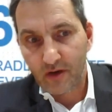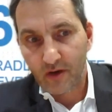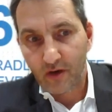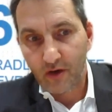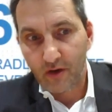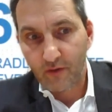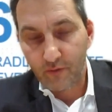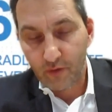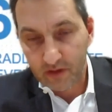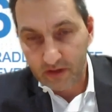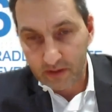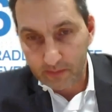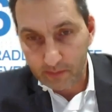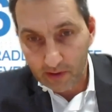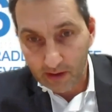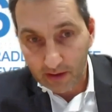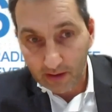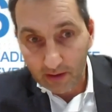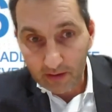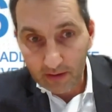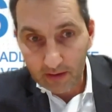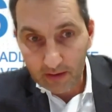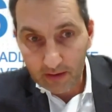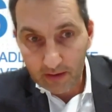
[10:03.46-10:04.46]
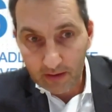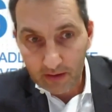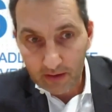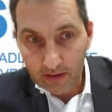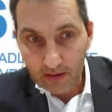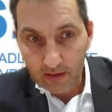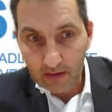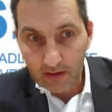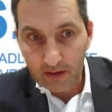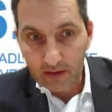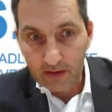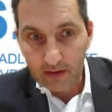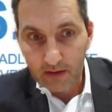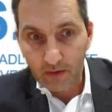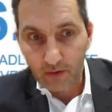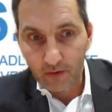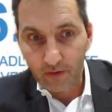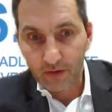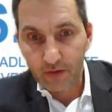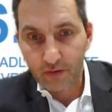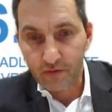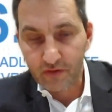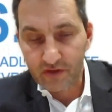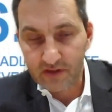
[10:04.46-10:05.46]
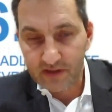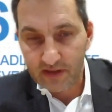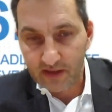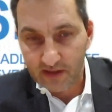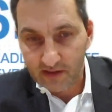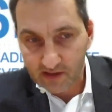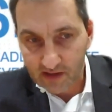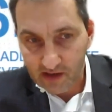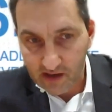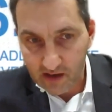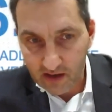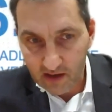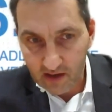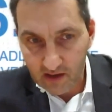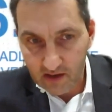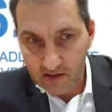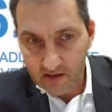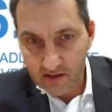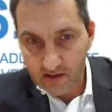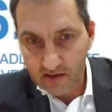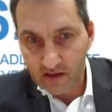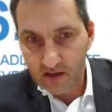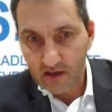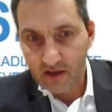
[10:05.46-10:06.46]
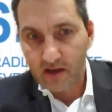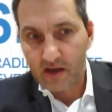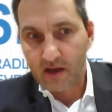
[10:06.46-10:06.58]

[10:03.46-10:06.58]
of what they buy, in order to set targets